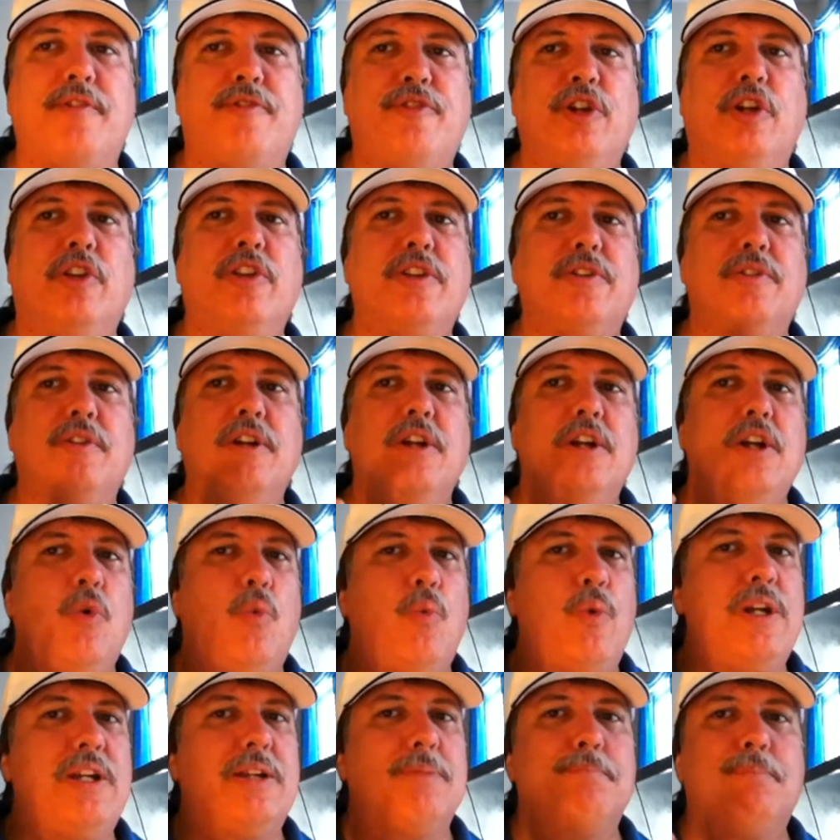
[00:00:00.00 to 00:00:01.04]
I feel that
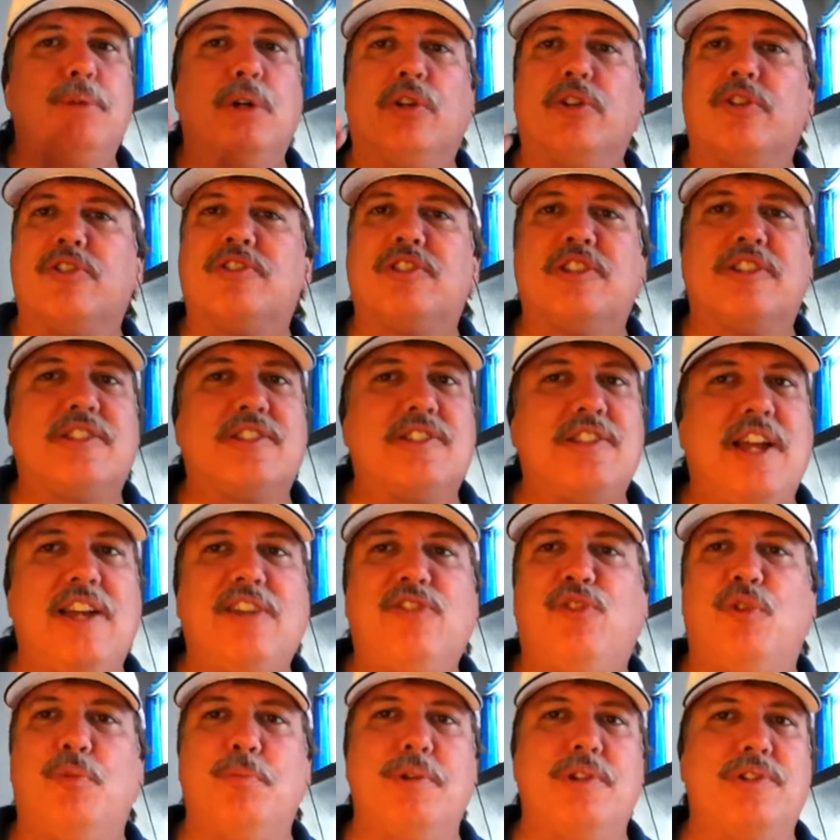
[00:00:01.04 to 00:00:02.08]
we can build a
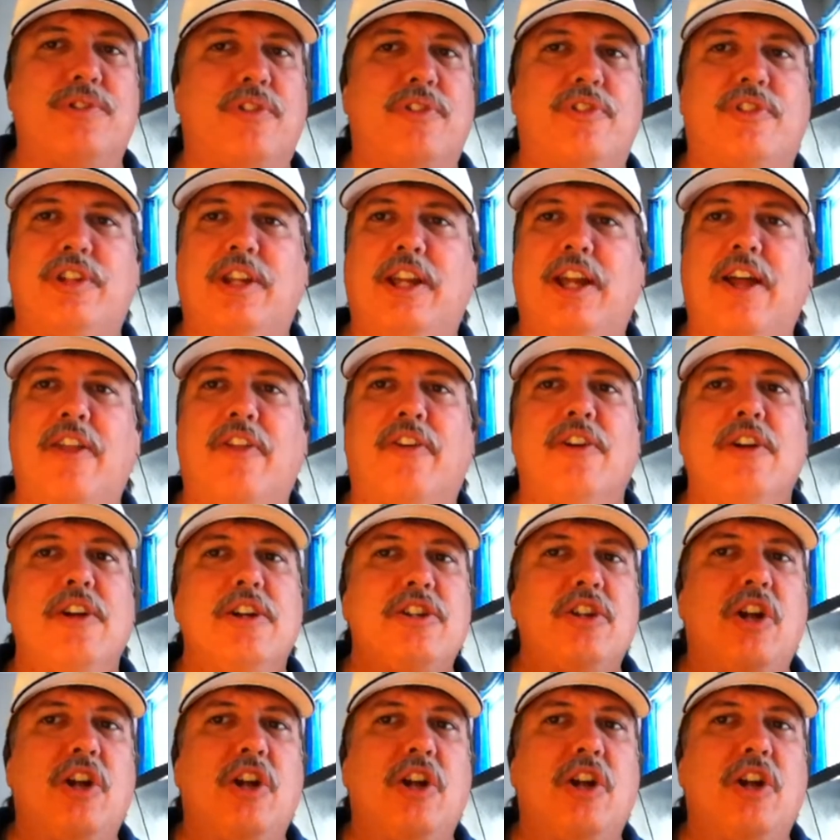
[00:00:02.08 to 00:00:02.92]
successful business together.